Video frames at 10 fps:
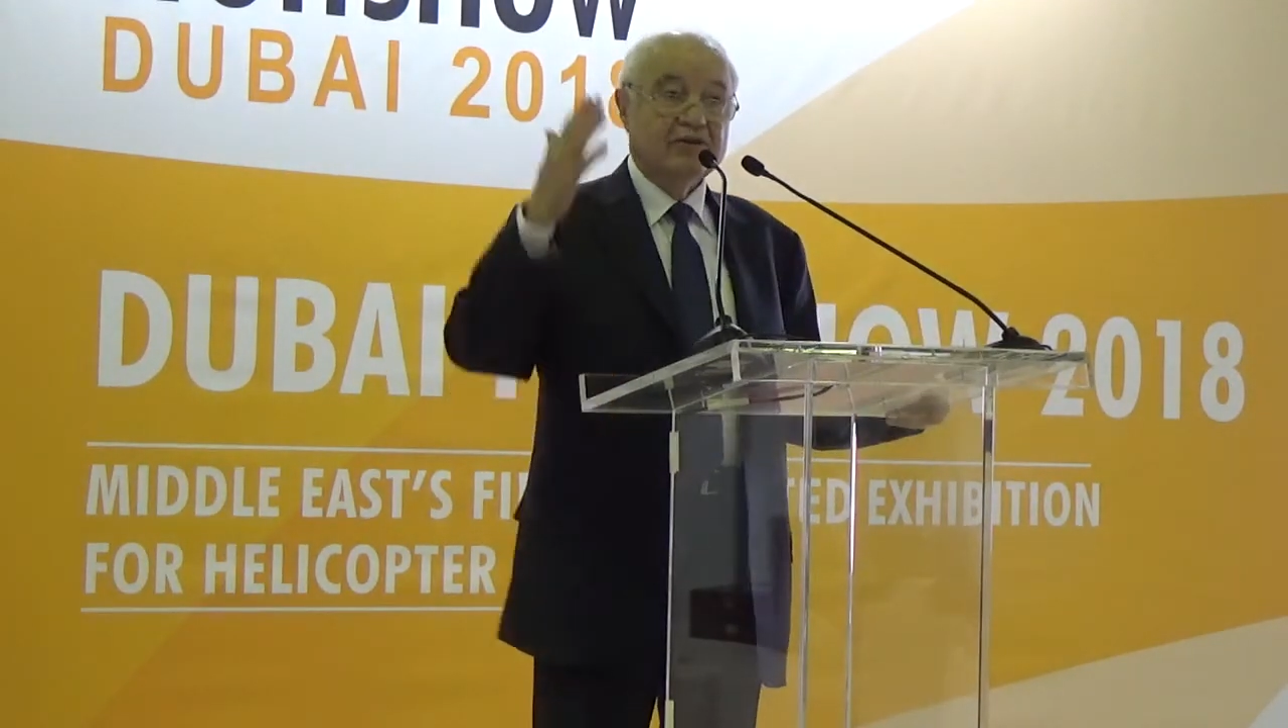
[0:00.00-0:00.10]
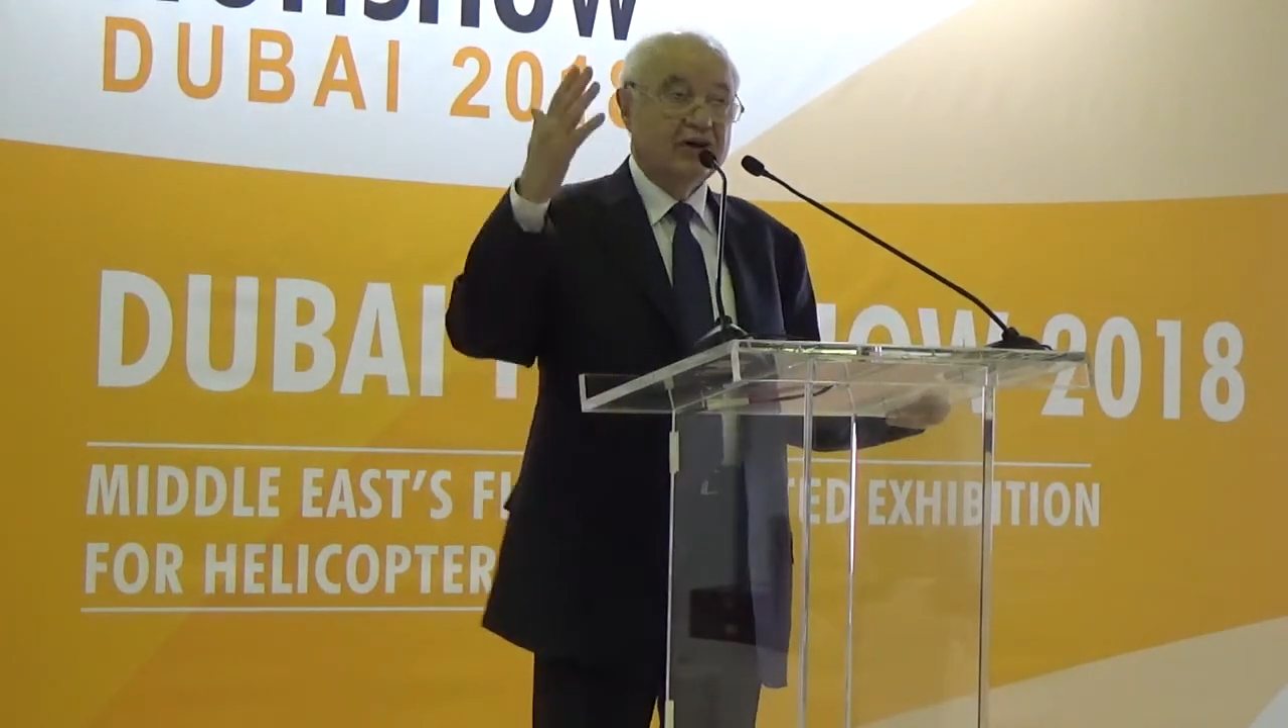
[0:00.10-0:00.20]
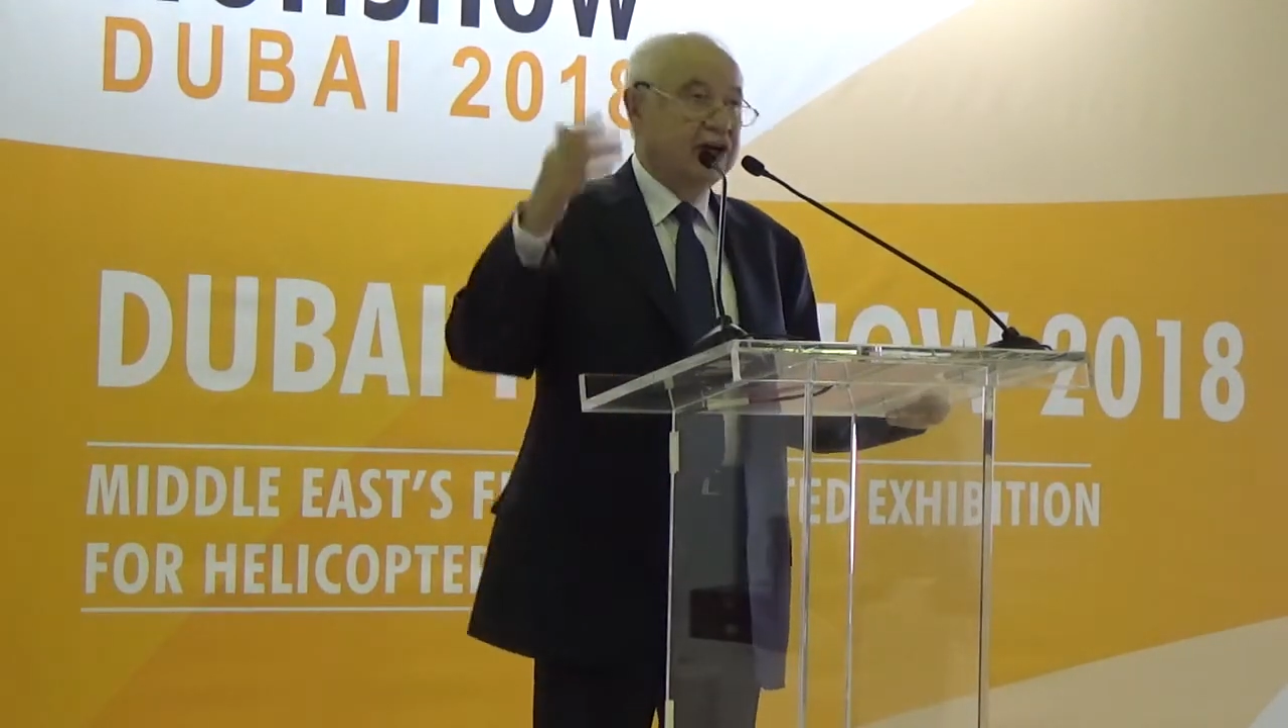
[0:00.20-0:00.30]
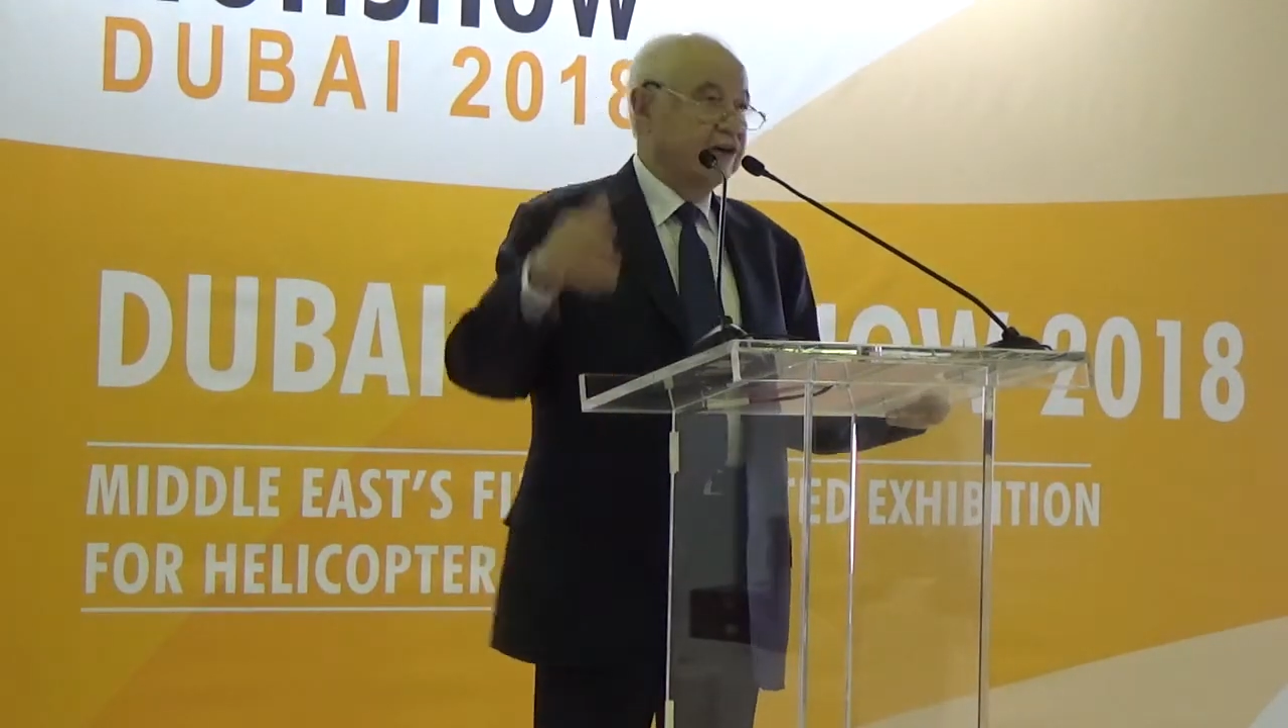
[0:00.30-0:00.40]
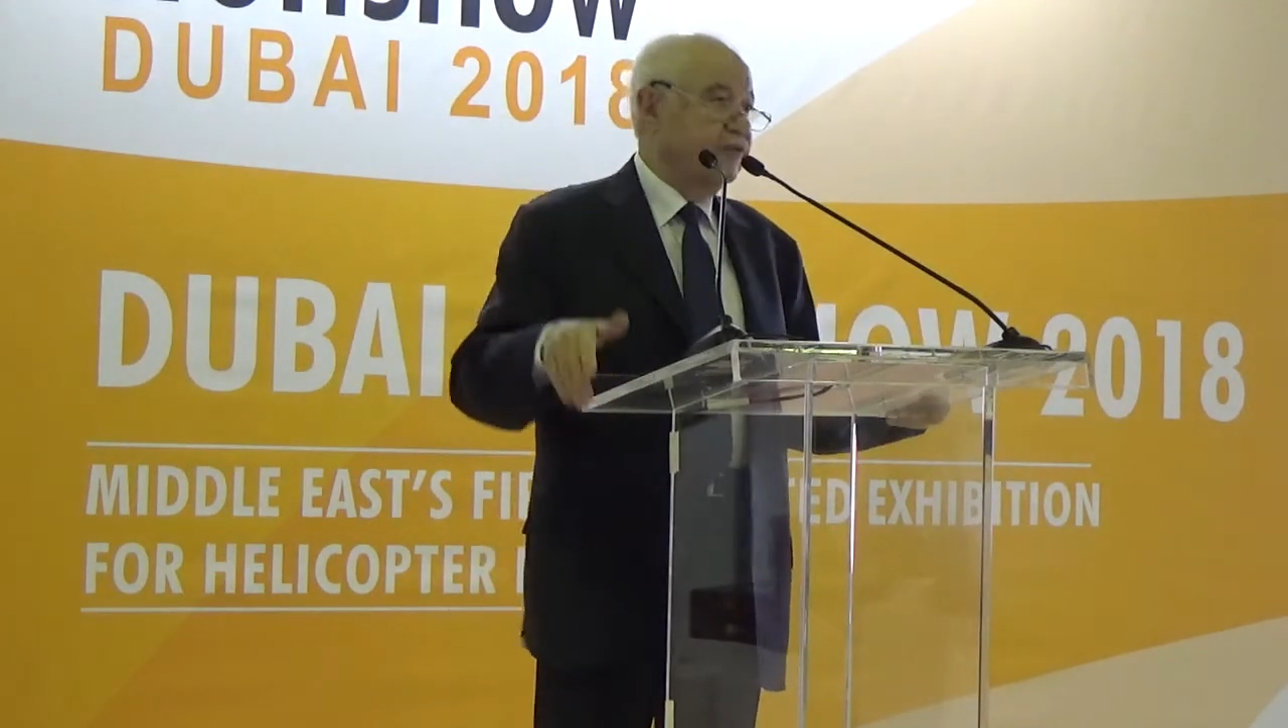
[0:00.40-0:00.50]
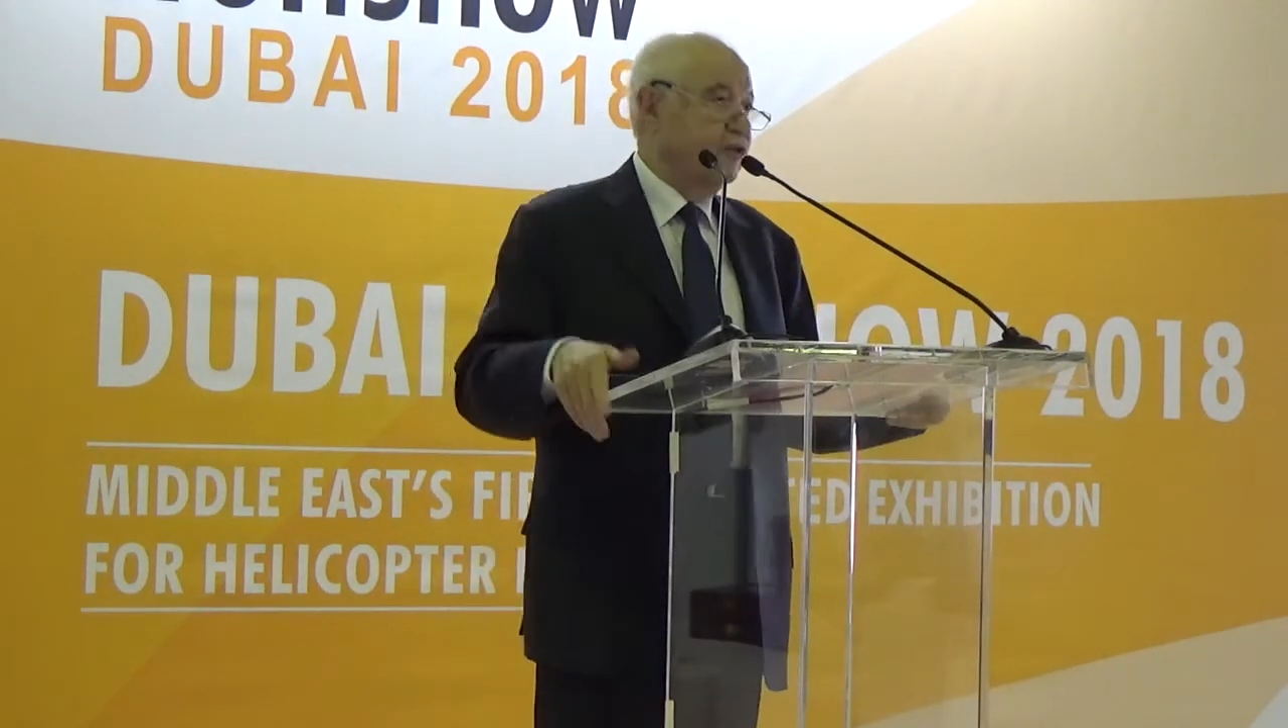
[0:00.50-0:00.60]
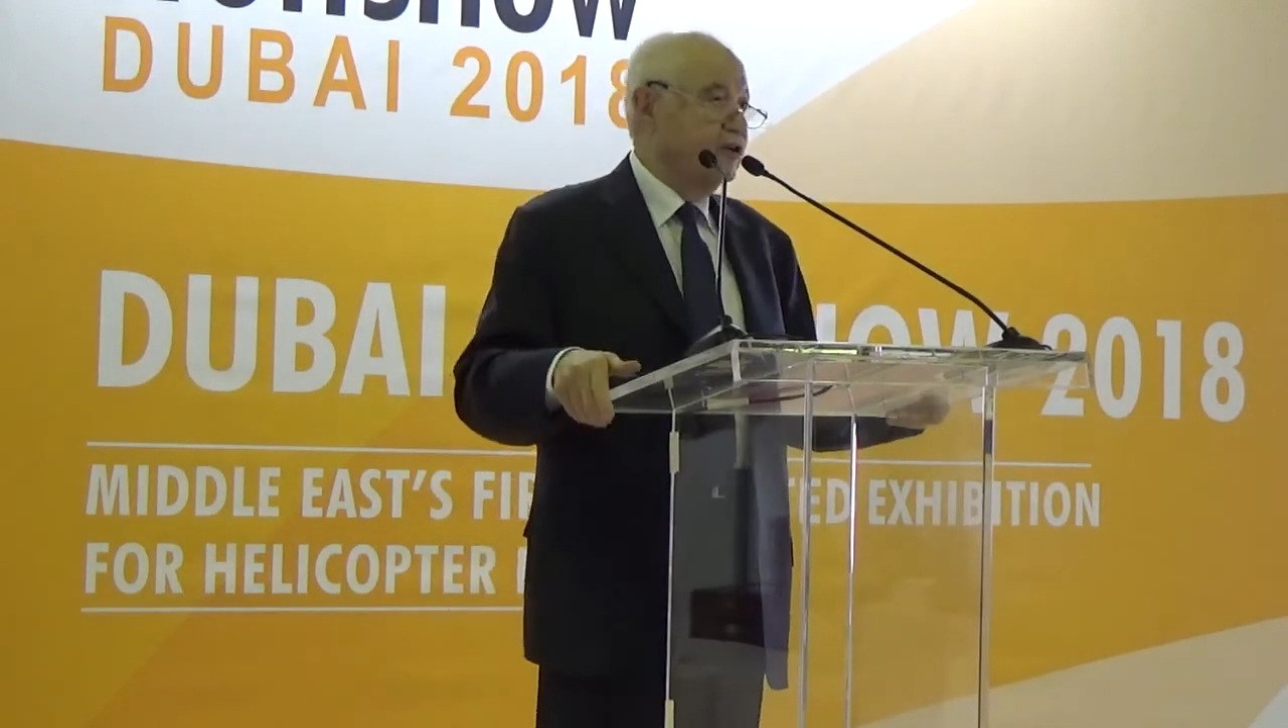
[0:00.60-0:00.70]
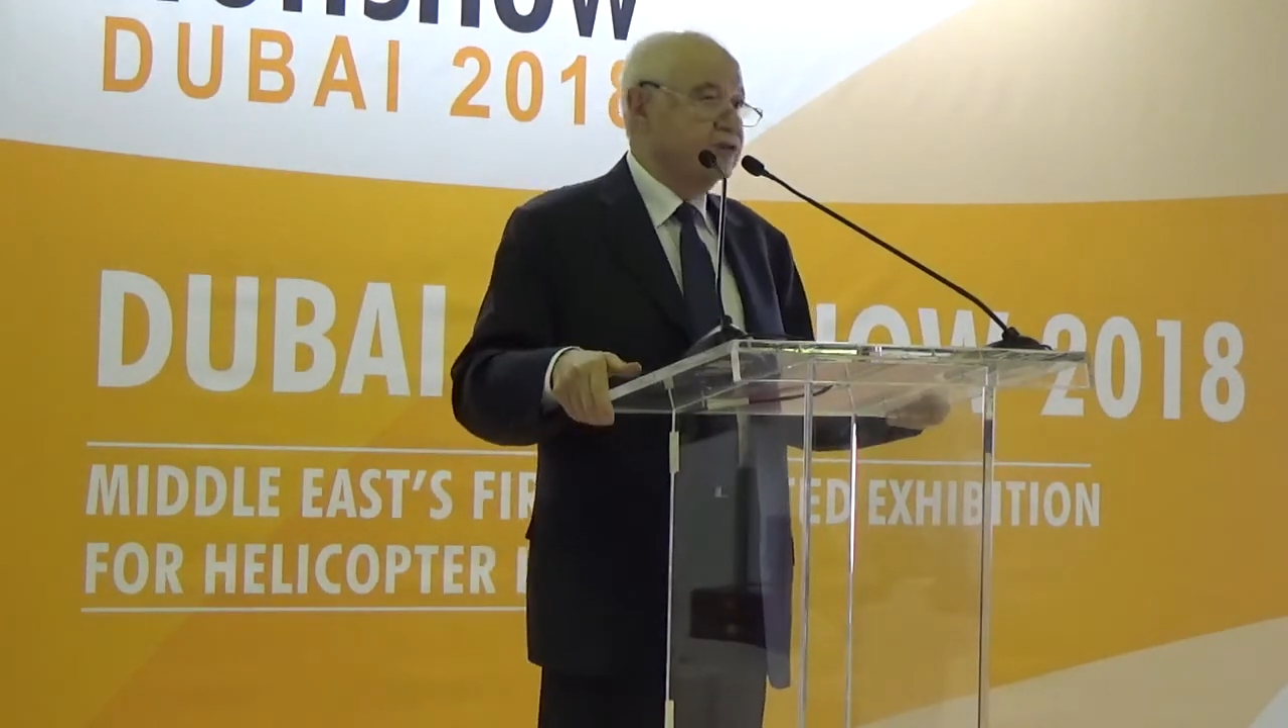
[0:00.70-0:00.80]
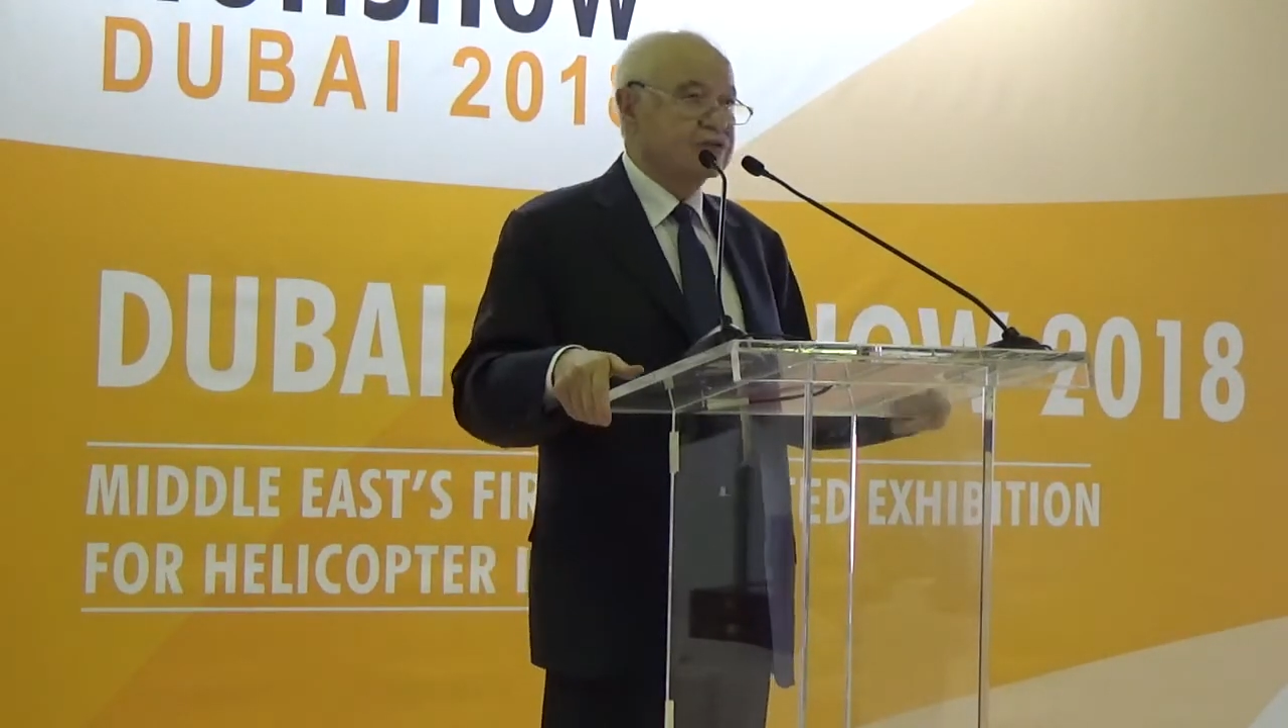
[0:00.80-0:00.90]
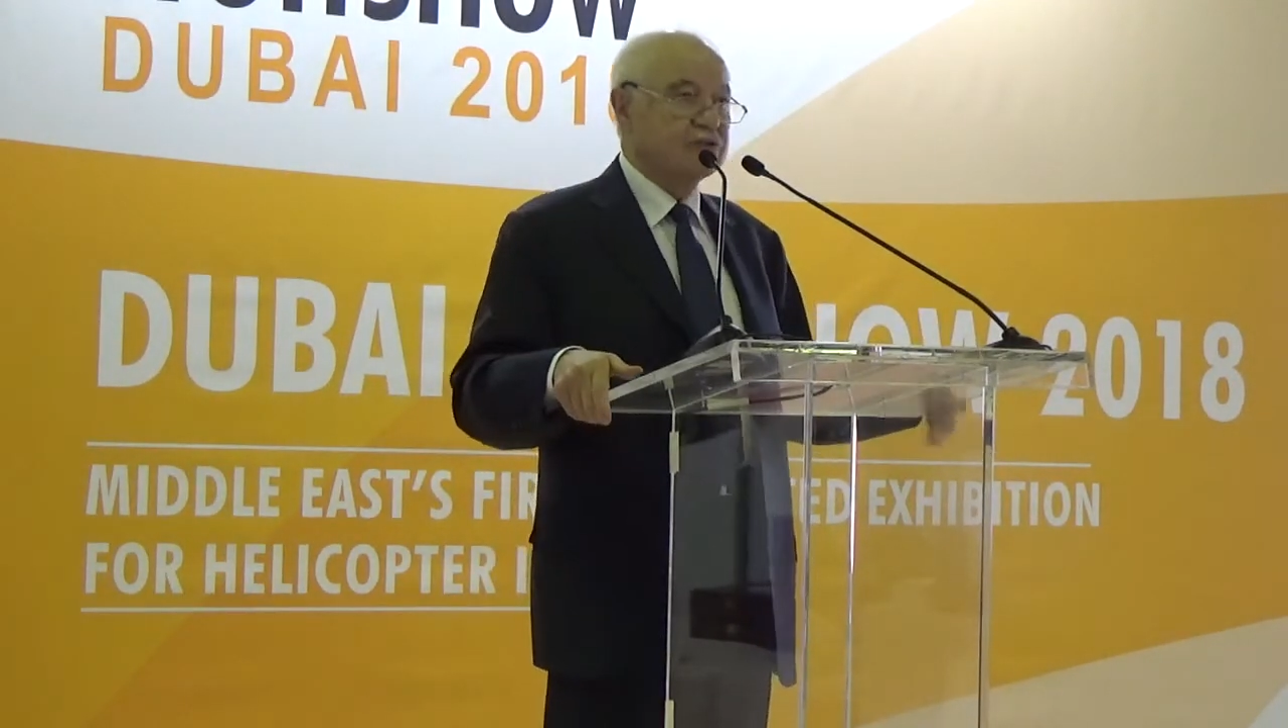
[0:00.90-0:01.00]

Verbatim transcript: Air Force